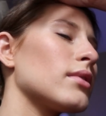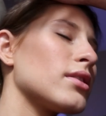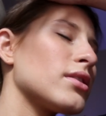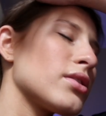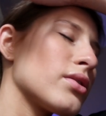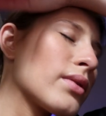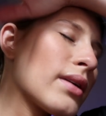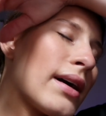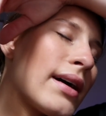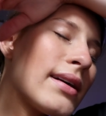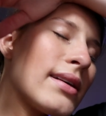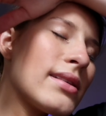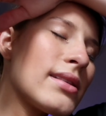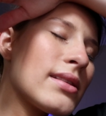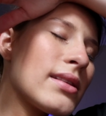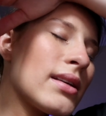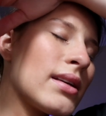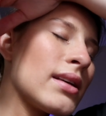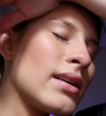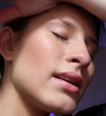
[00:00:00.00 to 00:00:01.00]
So
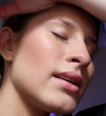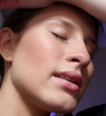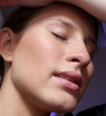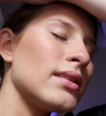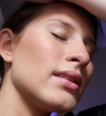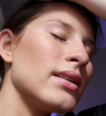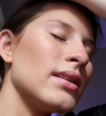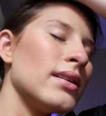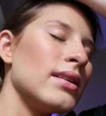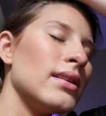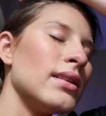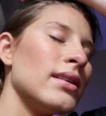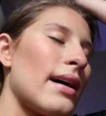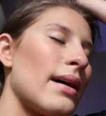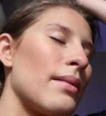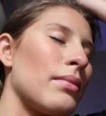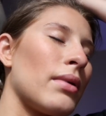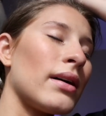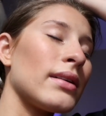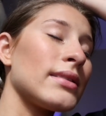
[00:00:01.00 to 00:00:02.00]
guys,
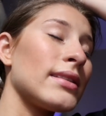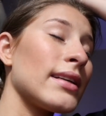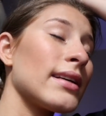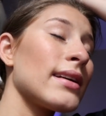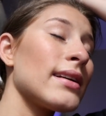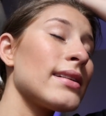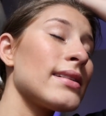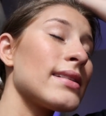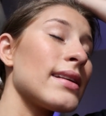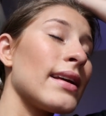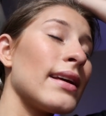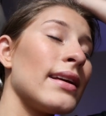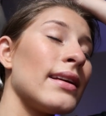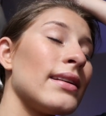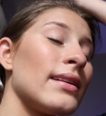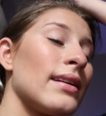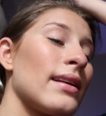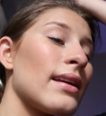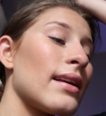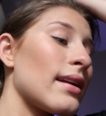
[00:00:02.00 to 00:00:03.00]
I bought tickets
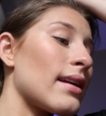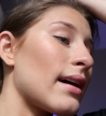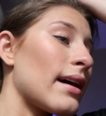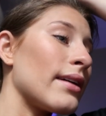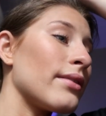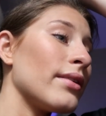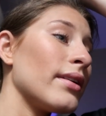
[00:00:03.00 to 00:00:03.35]
and I